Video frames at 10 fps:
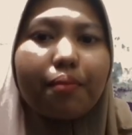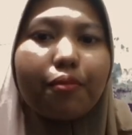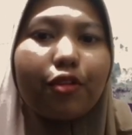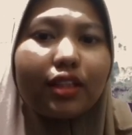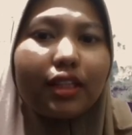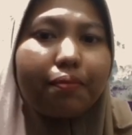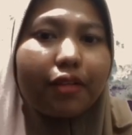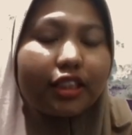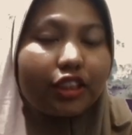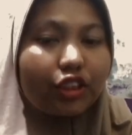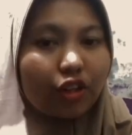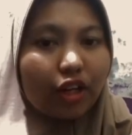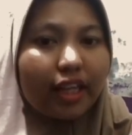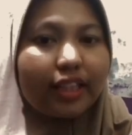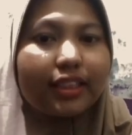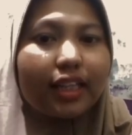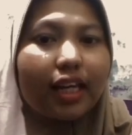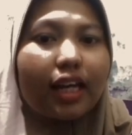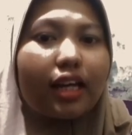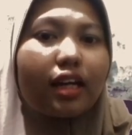multiple choice,
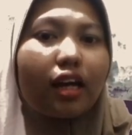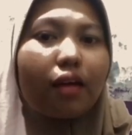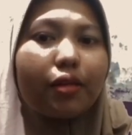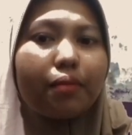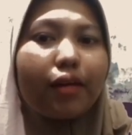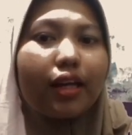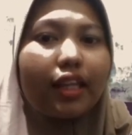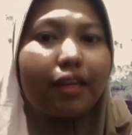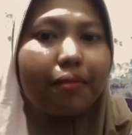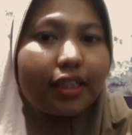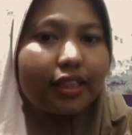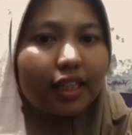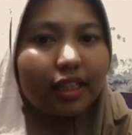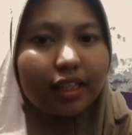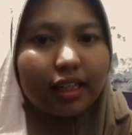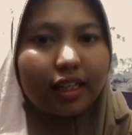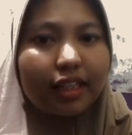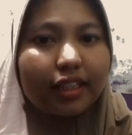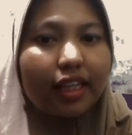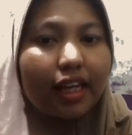common but limited
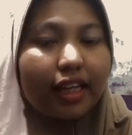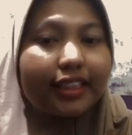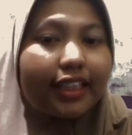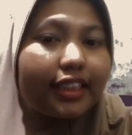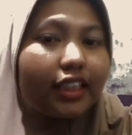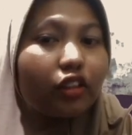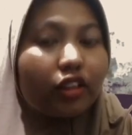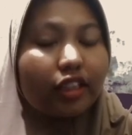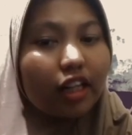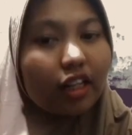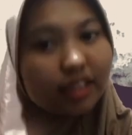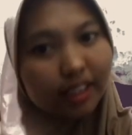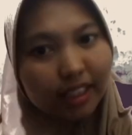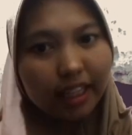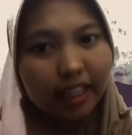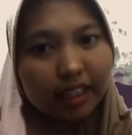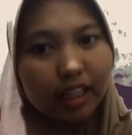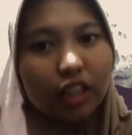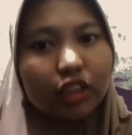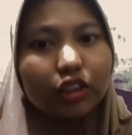in assessing critical thinking.
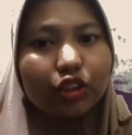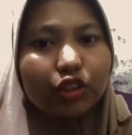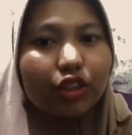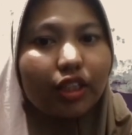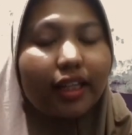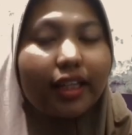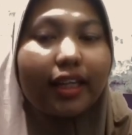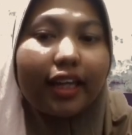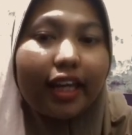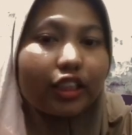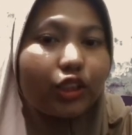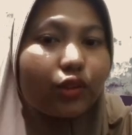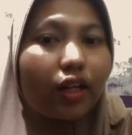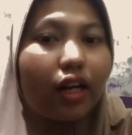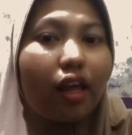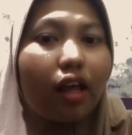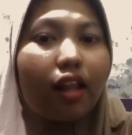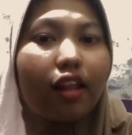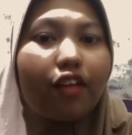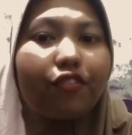Short answer
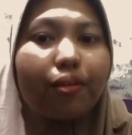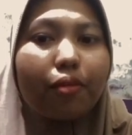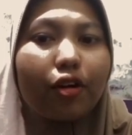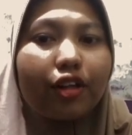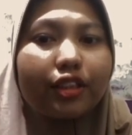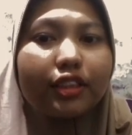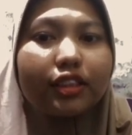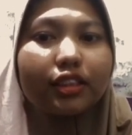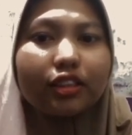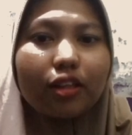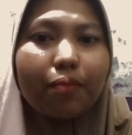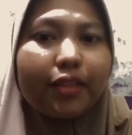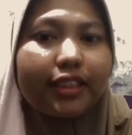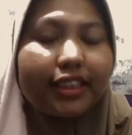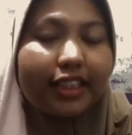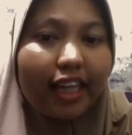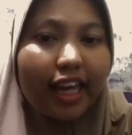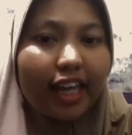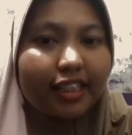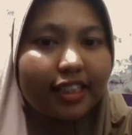allow for more
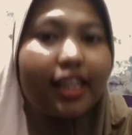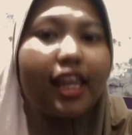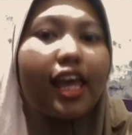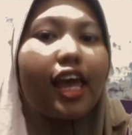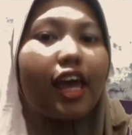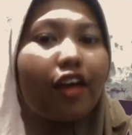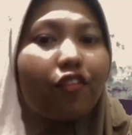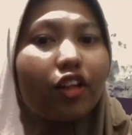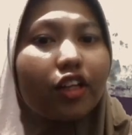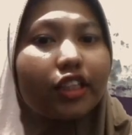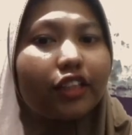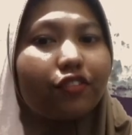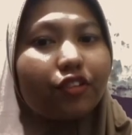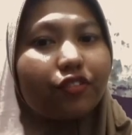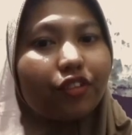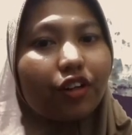sophisticated evaluation